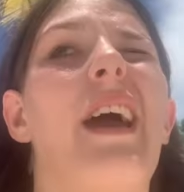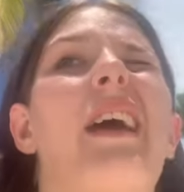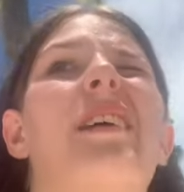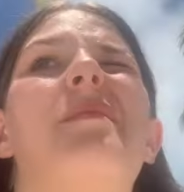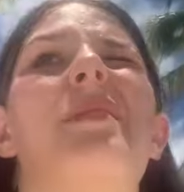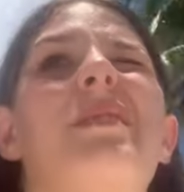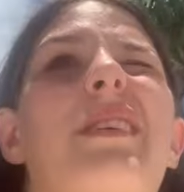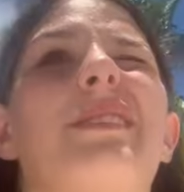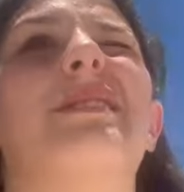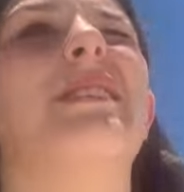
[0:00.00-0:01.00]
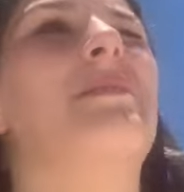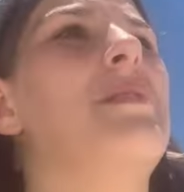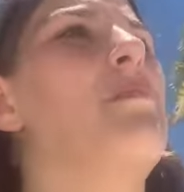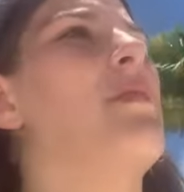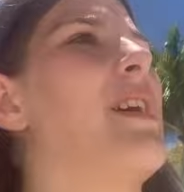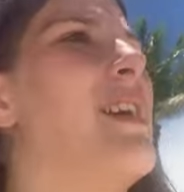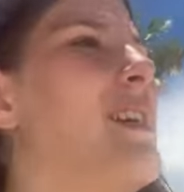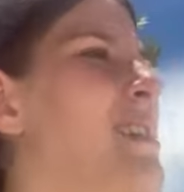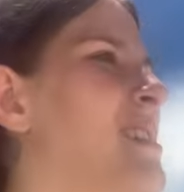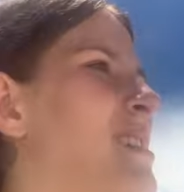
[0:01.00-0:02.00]
Um. Anyways, it's really bright,
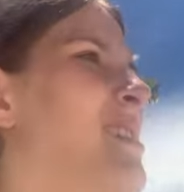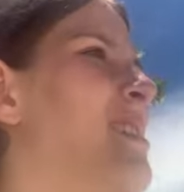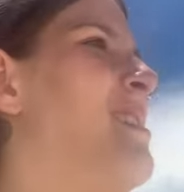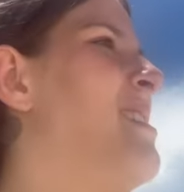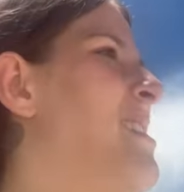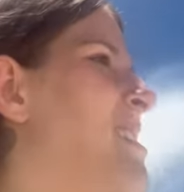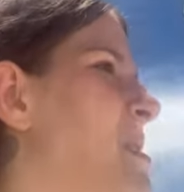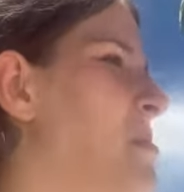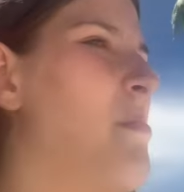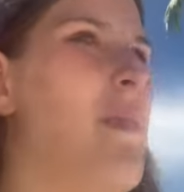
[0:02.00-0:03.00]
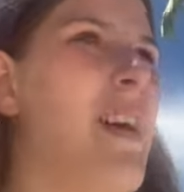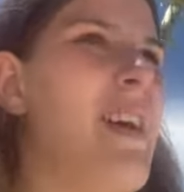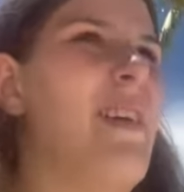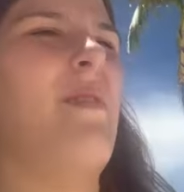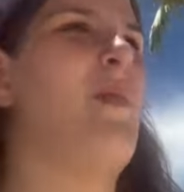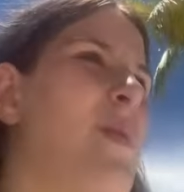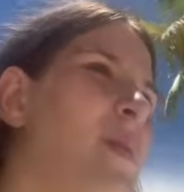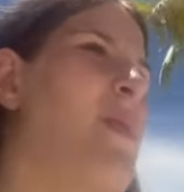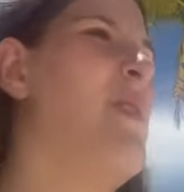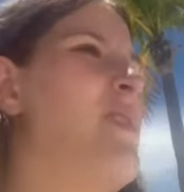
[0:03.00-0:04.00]
but
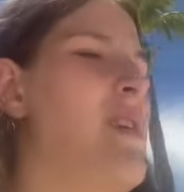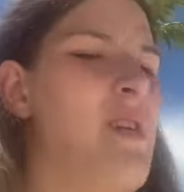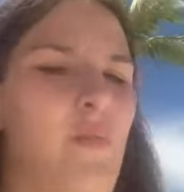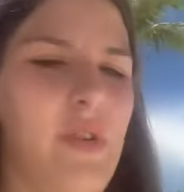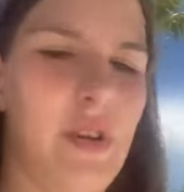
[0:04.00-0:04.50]
we